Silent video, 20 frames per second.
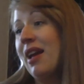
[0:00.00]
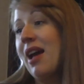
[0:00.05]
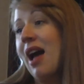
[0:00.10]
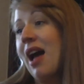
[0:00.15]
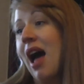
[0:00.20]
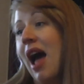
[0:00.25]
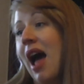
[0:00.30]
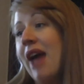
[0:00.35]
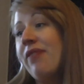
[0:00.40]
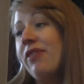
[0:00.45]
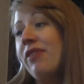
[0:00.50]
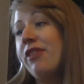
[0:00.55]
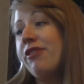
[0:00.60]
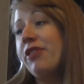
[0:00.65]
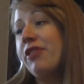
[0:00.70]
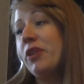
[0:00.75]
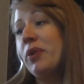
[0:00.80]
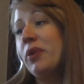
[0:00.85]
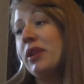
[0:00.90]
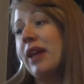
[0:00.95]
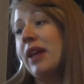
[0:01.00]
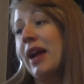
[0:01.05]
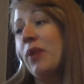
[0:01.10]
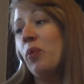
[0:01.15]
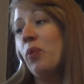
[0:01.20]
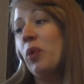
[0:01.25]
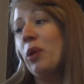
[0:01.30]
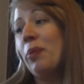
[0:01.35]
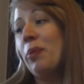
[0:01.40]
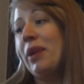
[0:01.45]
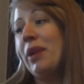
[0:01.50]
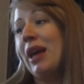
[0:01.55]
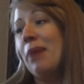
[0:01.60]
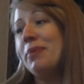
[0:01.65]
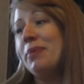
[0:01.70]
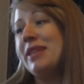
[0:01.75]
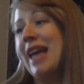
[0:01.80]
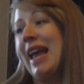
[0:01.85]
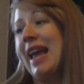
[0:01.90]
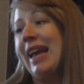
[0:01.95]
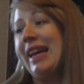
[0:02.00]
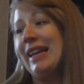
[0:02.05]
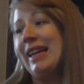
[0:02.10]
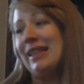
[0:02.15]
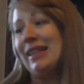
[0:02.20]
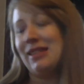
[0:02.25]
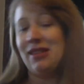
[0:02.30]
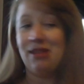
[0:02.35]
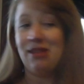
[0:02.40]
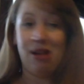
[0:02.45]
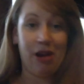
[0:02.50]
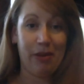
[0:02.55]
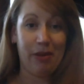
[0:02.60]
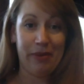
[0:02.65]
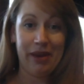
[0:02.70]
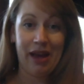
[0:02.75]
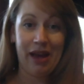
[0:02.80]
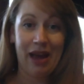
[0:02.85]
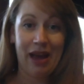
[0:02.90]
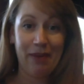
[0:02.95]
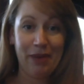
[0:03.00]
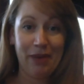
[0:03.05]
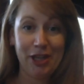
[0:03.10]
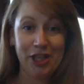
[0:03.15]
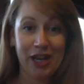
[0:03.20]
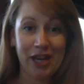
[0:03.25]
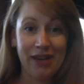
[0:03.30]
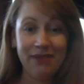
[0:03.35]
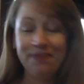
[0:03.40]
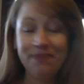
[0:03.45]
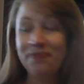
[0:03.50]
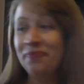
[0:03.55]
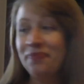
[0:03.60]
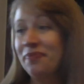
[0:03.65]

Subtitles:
IV fluid line will be obtained on admission.